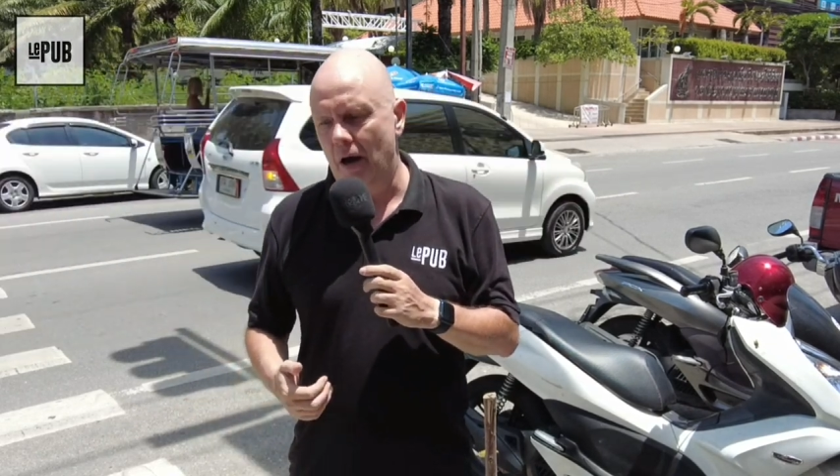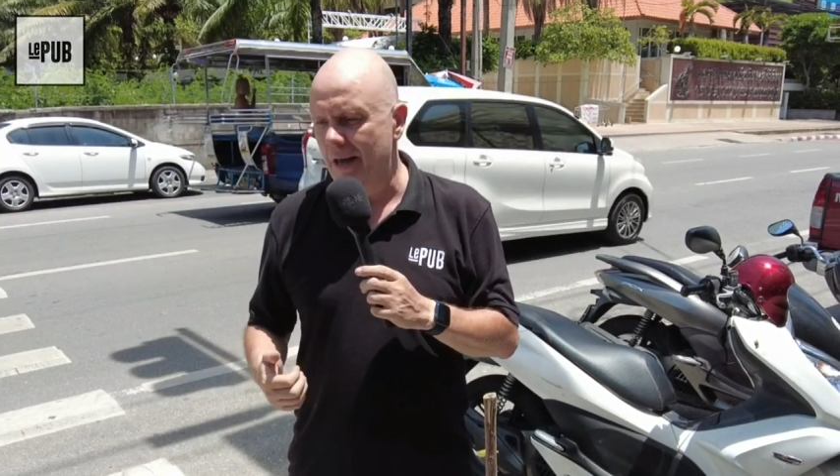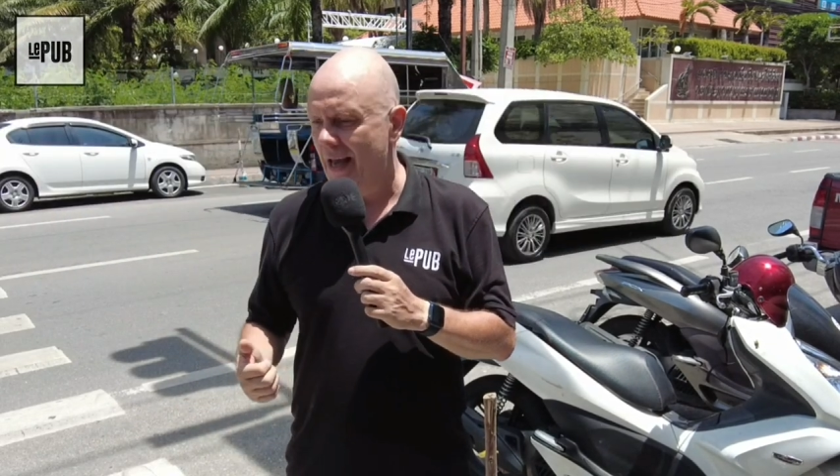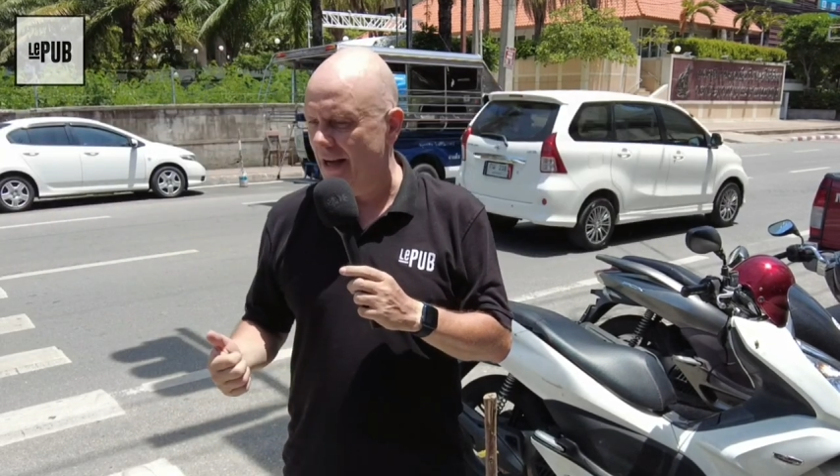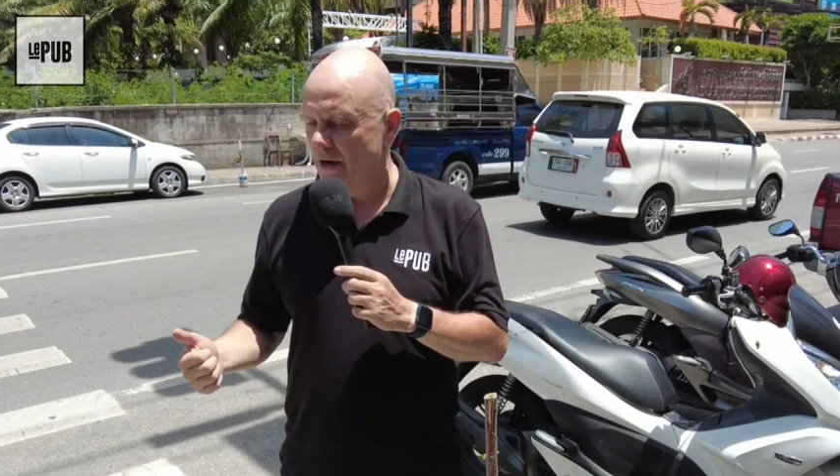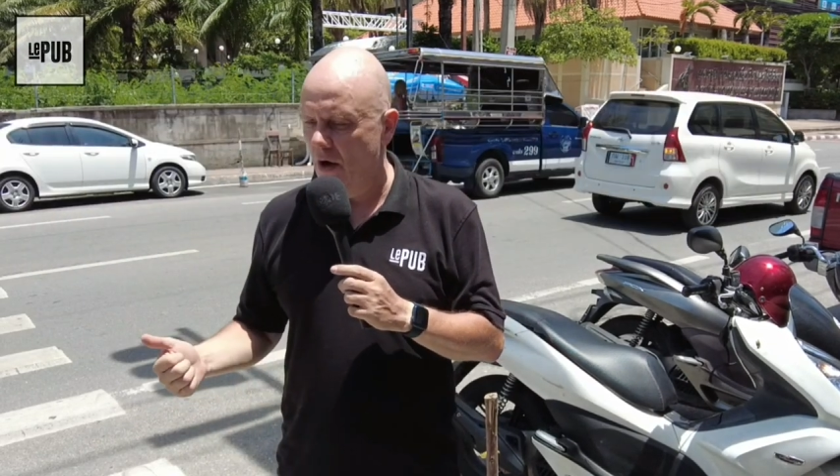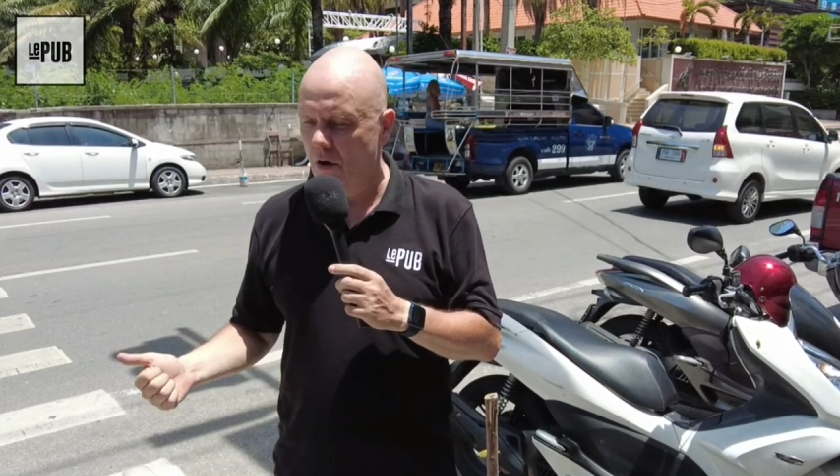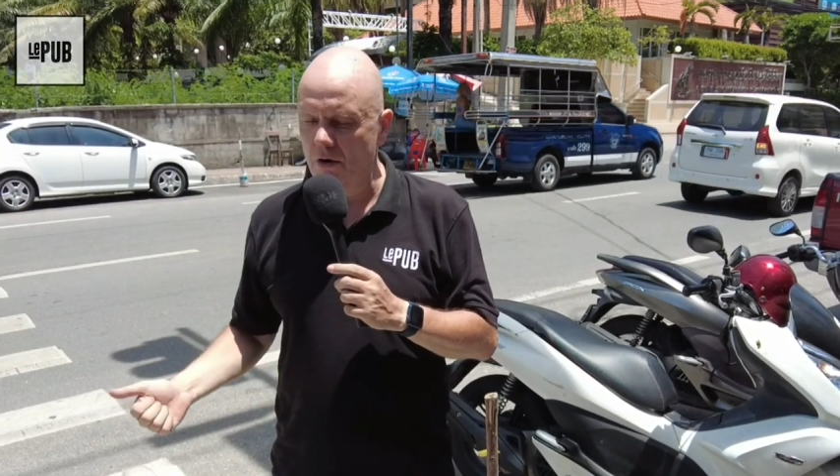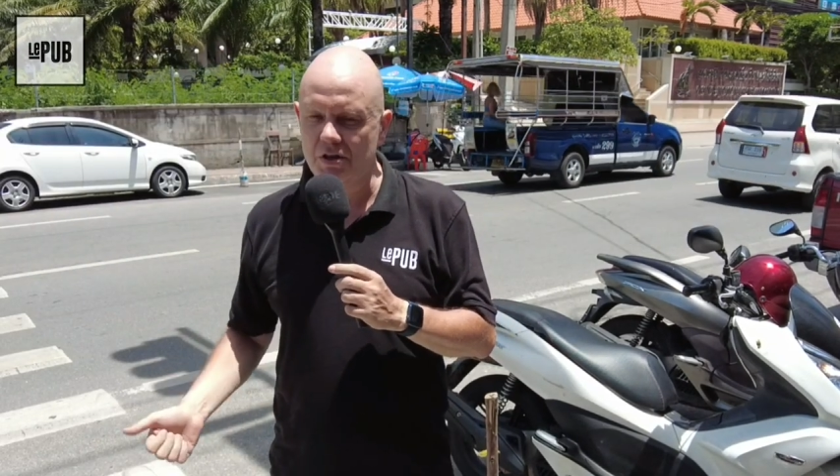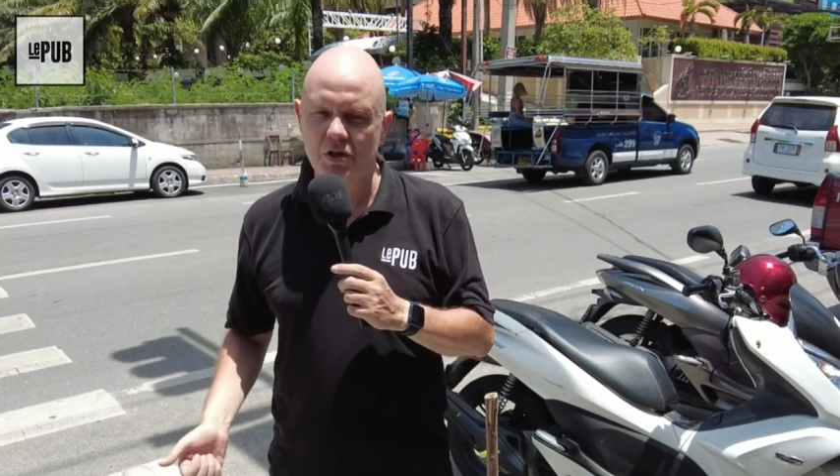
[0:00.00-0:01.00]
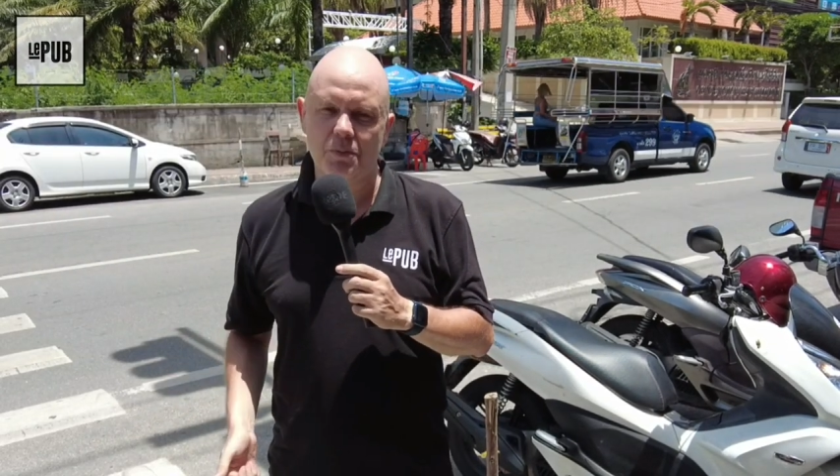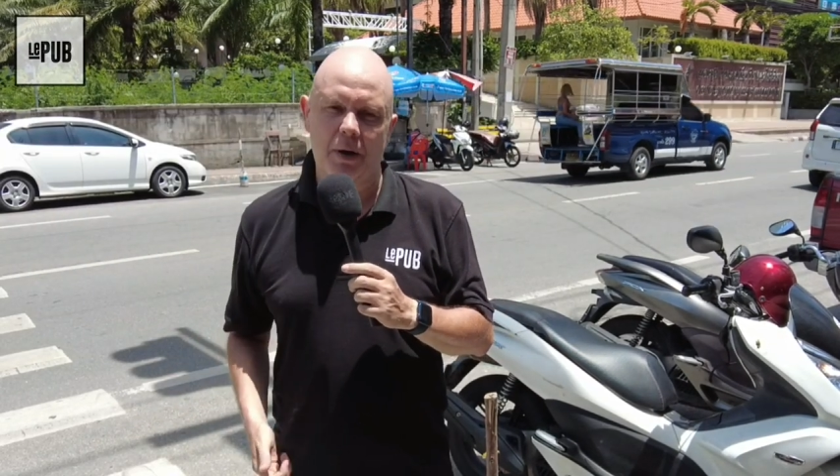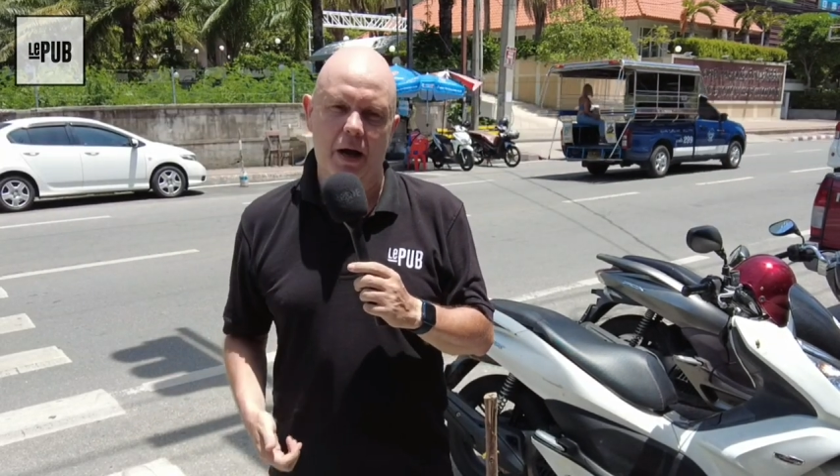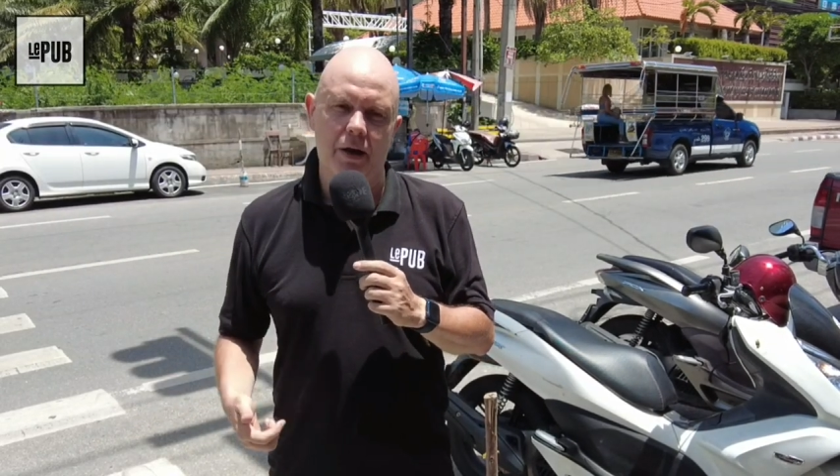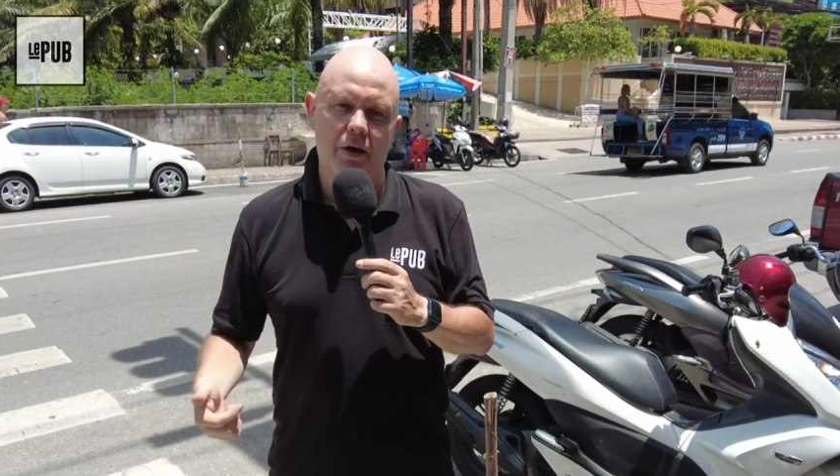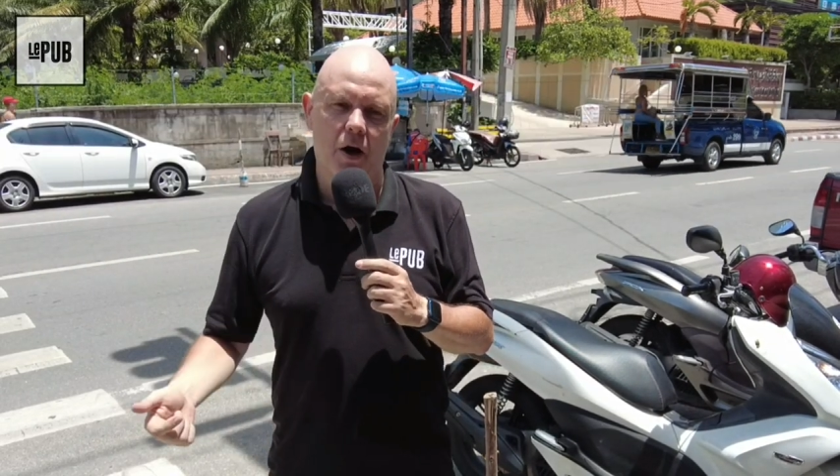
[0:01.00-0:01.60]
He had no license plate,